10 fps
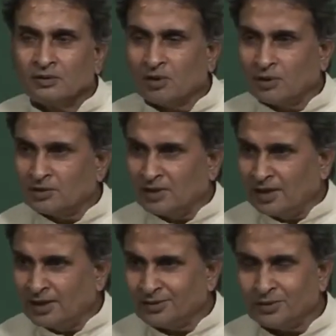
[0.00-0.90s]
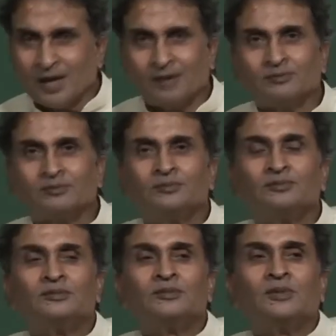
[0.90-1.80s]
torus ring that you have.
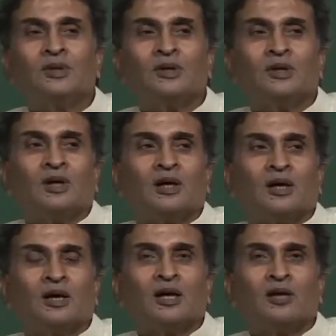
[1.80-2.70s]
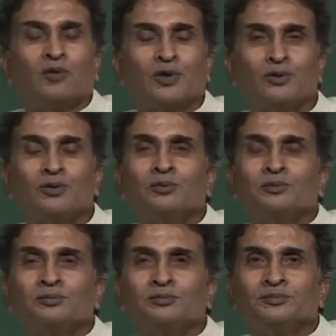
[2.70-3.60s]
And what do you do?
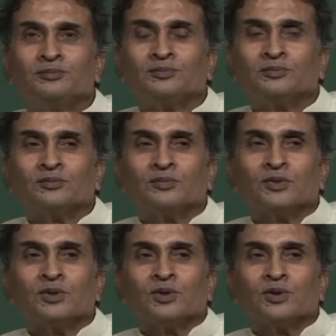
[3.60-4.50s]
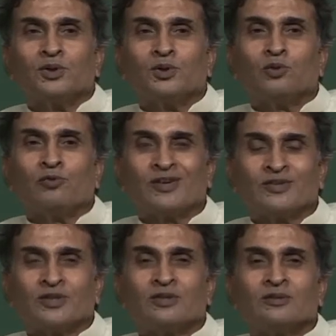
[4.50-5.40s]
You
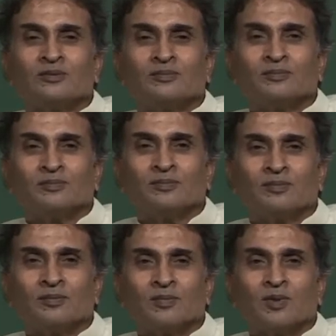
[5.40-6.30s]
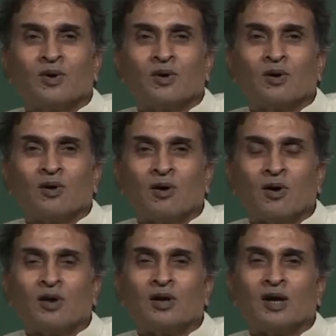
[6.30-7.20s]
fix it
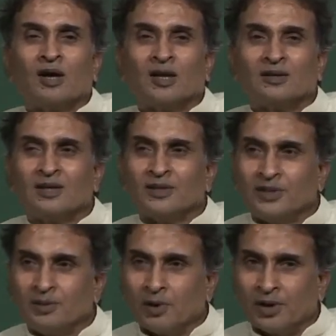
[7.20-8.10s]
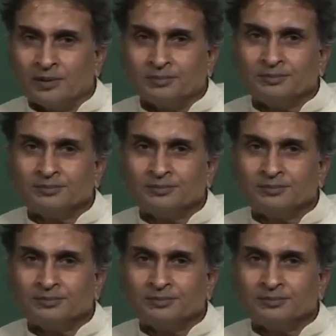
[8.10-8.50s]
on another rigid body,